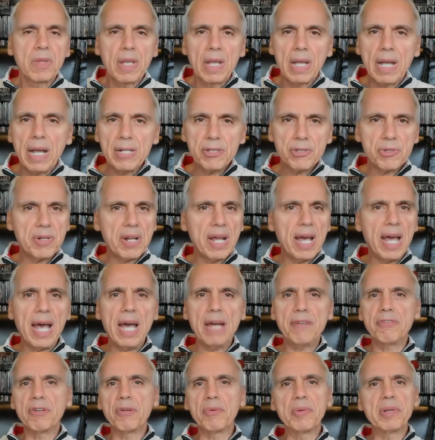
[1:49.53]
that's what
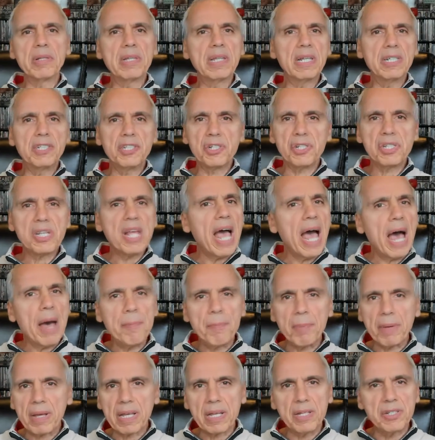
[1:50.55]
every religious
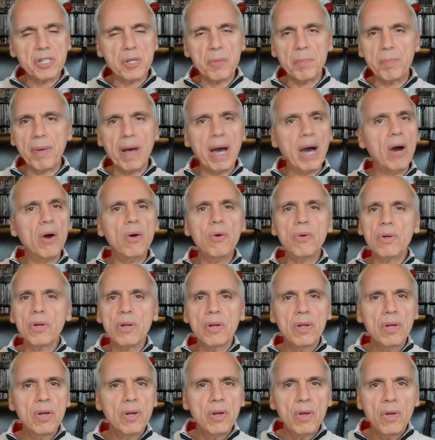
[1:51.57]
epic is about,
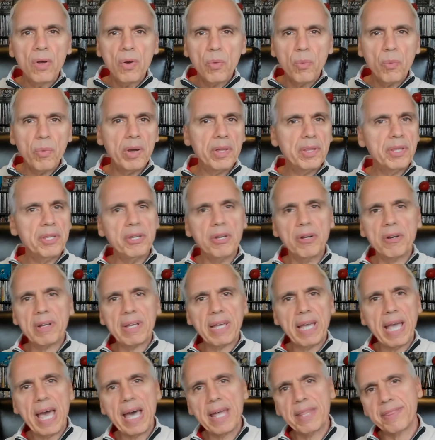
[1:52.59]
whether you're
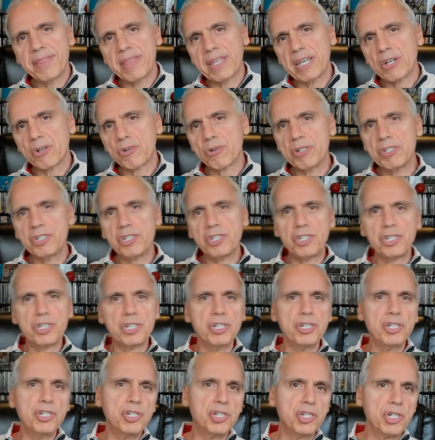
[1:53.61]
Catholic,
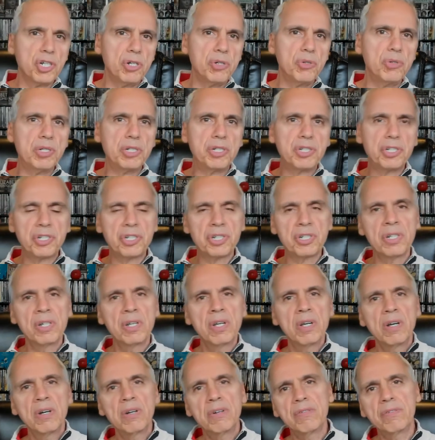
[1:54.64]
Christian, Jewish,
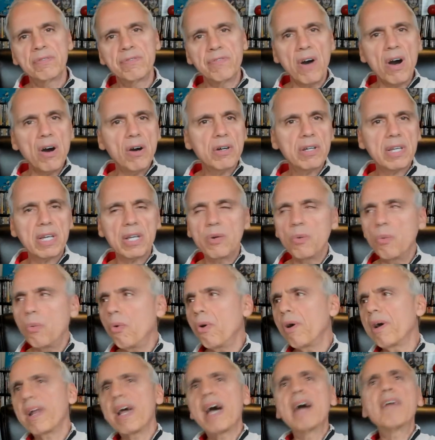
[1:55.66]
Vulcan,
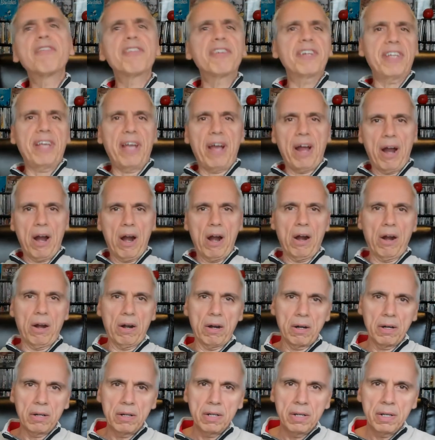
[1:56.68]
whatever you
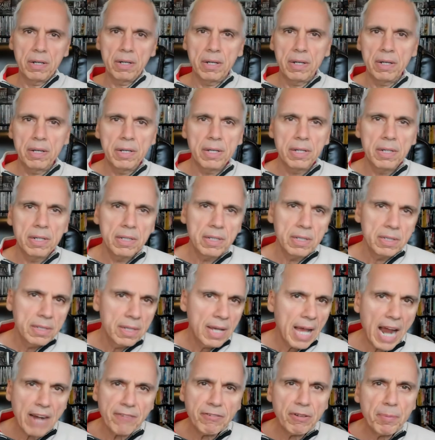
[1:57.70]
are.
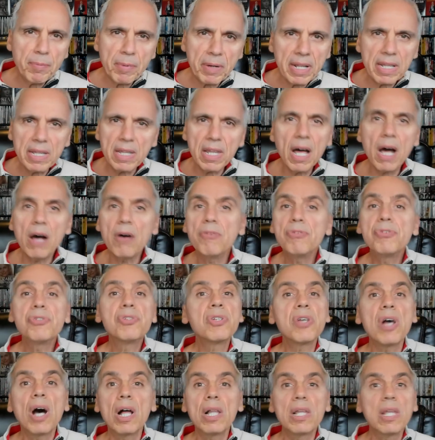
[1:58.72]
Everybody
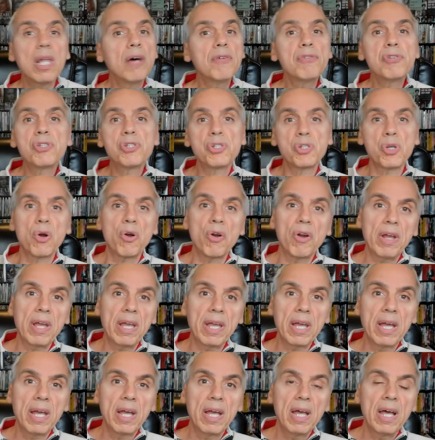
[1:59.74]
loves a love
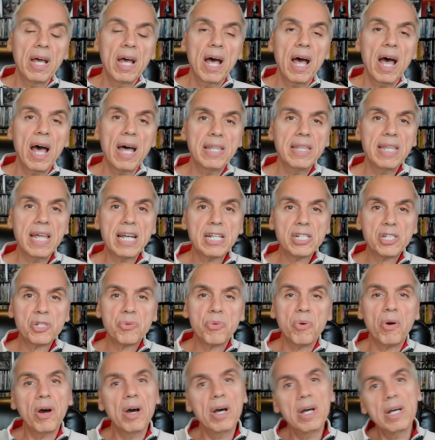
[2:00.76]
story. And that's
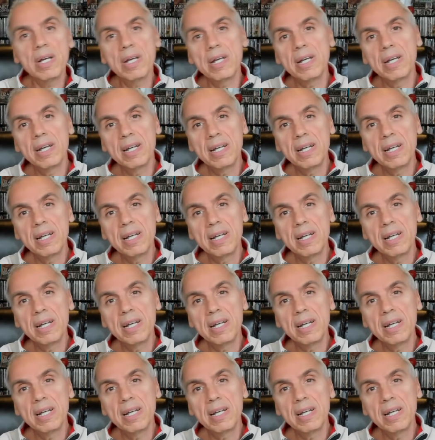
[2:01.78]
what